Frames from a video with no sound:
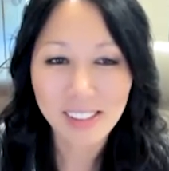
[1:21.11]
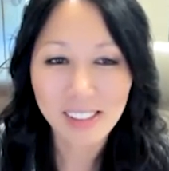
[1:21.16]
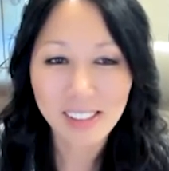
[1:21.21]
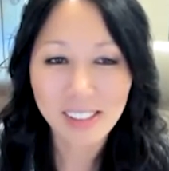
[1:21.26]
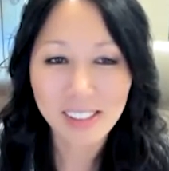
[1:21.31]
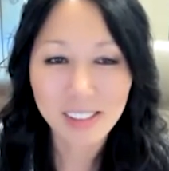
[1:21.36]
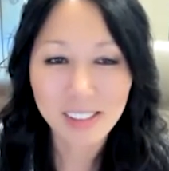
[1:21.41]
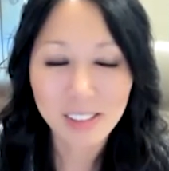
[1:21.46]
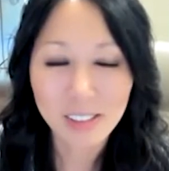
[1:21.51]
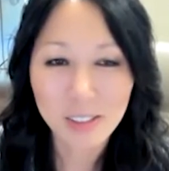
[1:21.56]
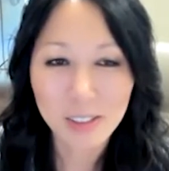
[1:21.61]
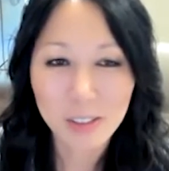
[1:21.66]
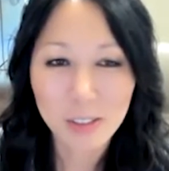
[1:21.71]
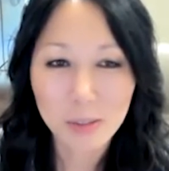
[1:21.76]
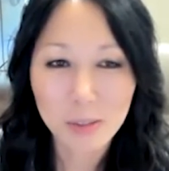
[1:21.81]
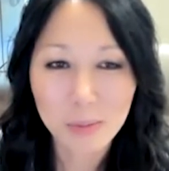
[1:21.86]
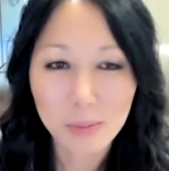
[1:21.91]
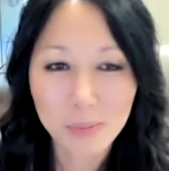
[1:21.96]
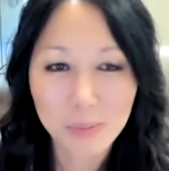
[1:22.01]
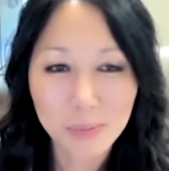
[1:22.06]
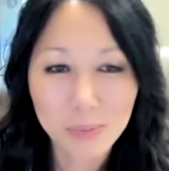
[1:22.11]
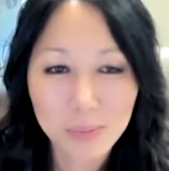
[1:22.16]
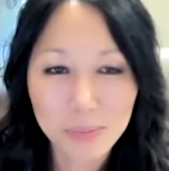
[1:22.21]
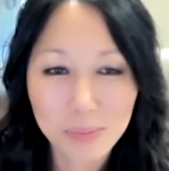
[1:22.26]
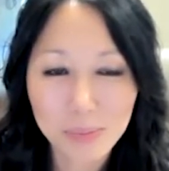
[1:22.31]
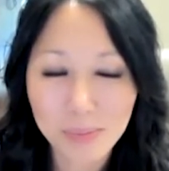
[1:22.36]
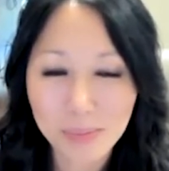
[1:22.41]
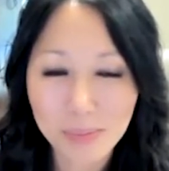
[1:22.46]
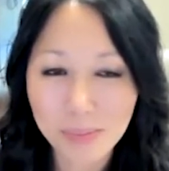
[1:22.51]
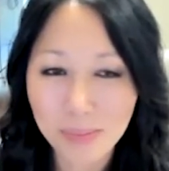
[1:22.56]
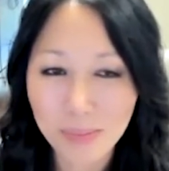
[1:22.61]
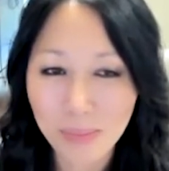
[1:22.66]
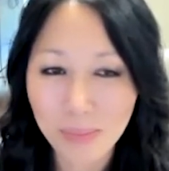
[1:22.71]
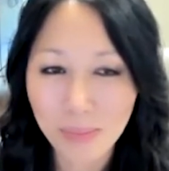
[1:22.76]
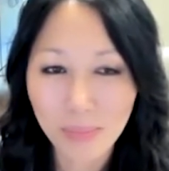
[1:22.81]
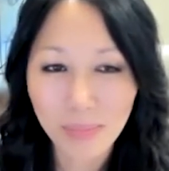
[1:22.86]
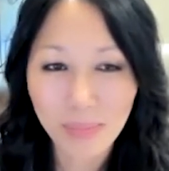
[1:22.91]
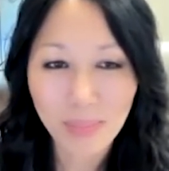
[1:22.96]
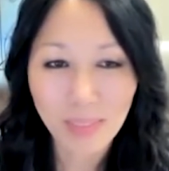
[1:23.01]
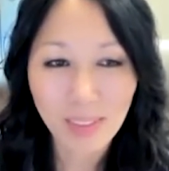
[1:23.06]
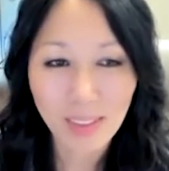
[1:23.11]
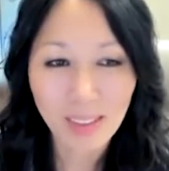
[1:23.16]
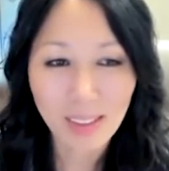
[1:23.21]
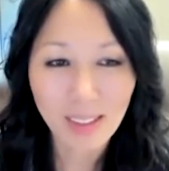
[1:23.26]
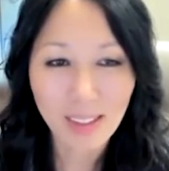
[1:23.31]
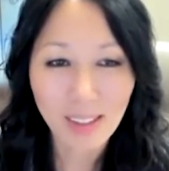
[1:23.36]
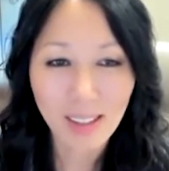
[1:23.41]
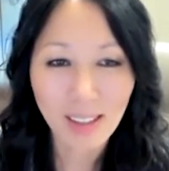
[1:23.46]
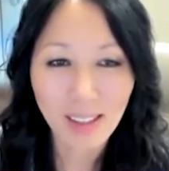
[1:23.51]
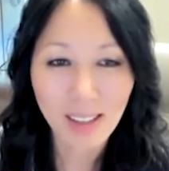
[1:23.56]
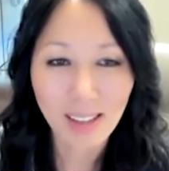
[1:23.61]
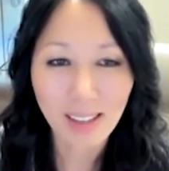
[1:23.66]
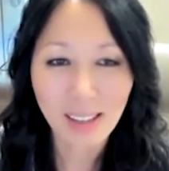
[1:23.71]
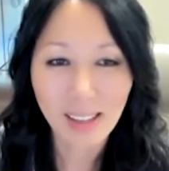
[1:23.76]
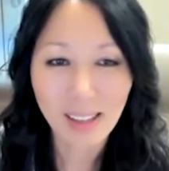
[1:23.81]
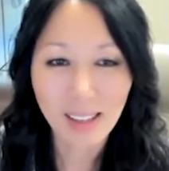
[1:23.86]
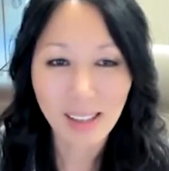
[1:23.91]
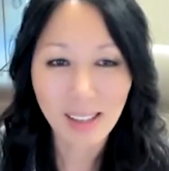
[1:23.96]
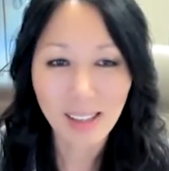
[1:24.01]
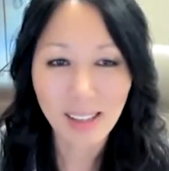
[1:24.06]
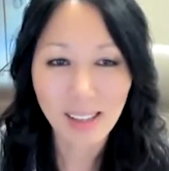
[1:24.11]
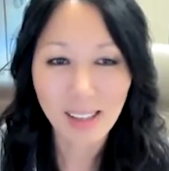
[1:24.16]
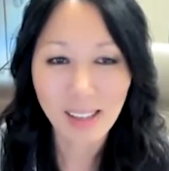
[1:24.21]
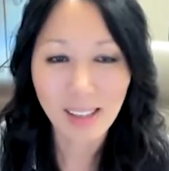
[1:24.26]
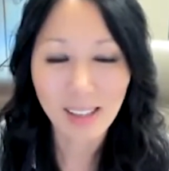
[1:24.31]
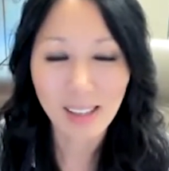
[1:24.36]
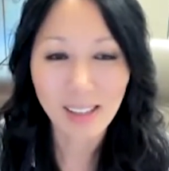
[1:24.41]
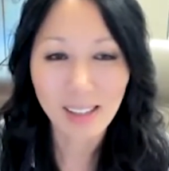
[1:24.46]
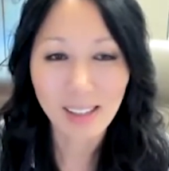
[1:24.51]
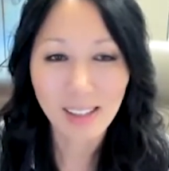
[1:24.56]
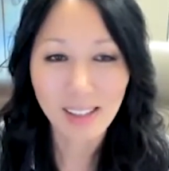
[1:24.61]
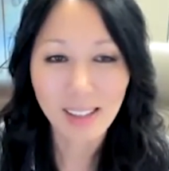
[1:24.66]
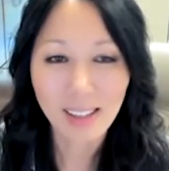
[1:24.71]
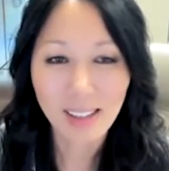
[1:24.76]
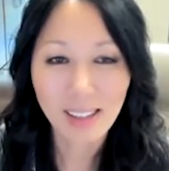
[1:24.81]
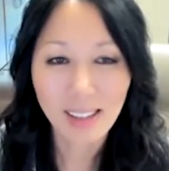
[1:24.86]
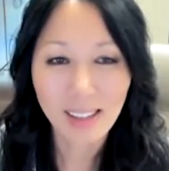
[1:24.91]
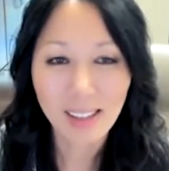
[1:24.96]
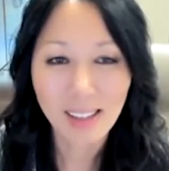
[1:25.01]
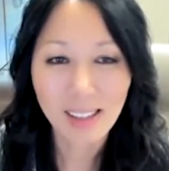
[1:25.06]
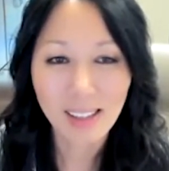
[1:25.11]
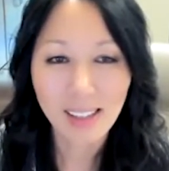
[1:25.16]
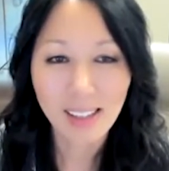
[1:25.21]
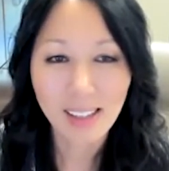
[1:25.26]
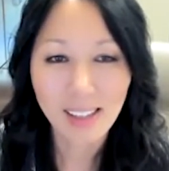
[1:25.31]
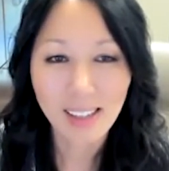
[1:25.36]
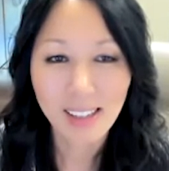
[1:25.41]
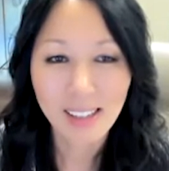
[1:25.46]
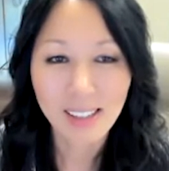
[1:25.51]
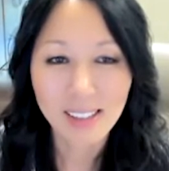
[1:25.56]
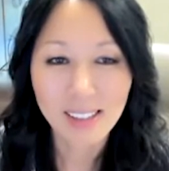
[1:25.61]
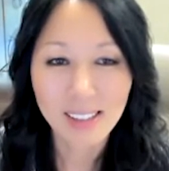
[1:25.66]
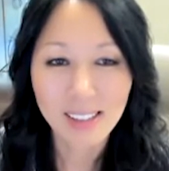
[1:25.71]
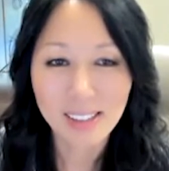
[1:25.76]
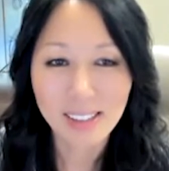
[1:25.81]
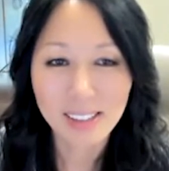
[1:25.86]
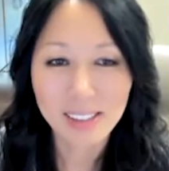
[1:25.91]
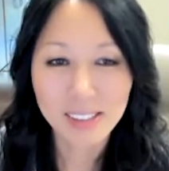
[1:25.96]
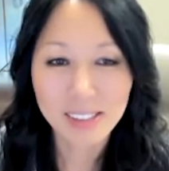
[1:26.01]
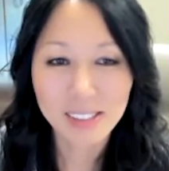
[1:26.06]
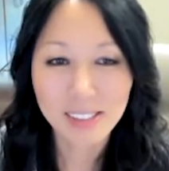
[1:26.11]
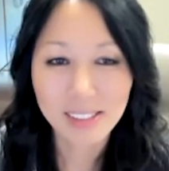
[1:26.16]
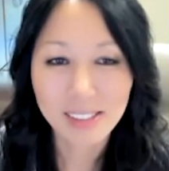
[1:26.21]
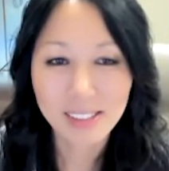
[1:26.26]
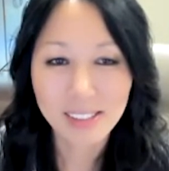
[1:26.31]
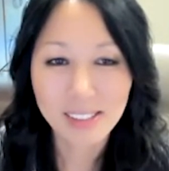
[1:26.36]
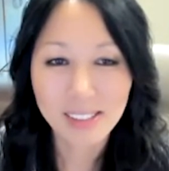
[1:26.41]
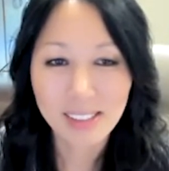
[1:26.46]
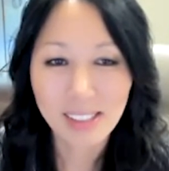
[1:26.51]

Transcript: (silent)